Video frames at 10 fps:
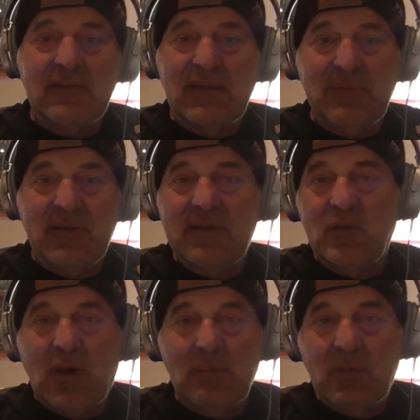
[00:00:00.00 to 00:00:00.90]
sleeping
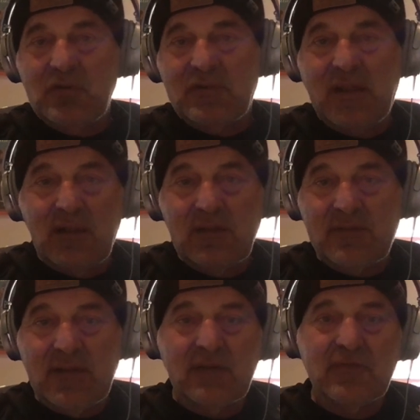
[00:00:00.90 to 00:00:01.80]
in one motel, the
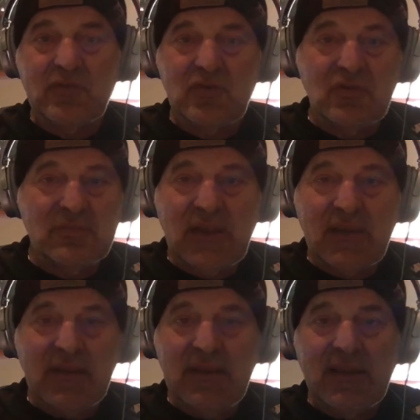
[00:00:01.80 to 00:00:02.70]
6 room,
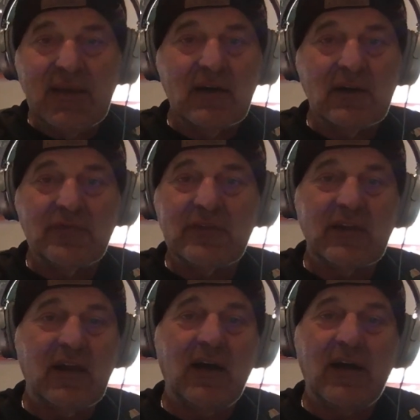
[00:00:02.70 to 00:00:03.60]
like eating out of the
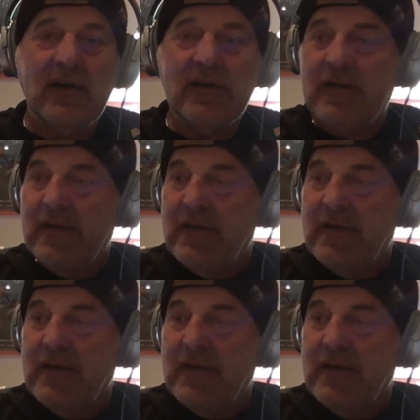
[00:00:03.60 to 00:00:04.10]
car.